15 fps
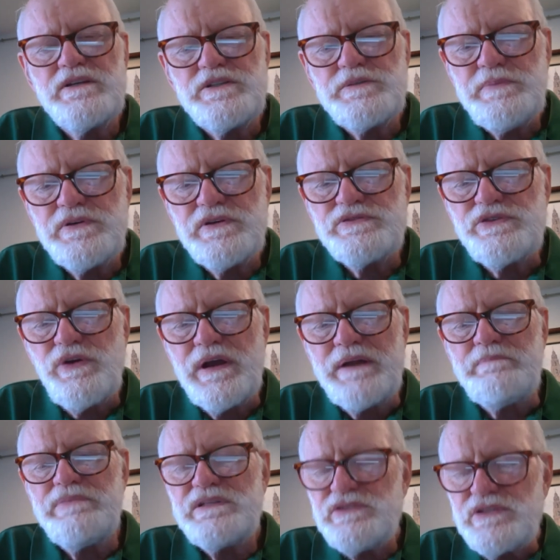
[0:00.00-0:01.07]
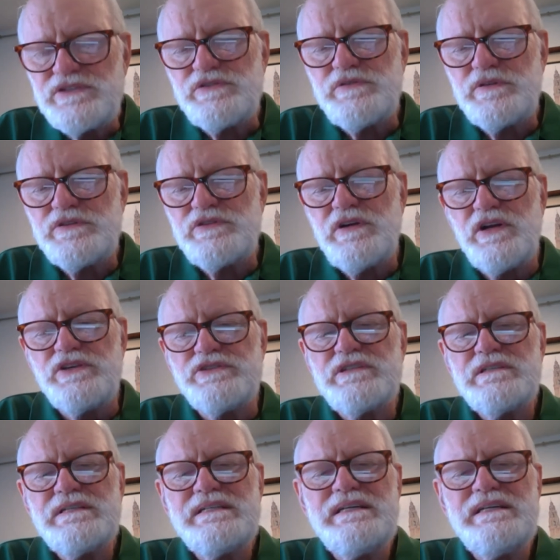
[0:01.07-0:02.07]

leaders produce great business results,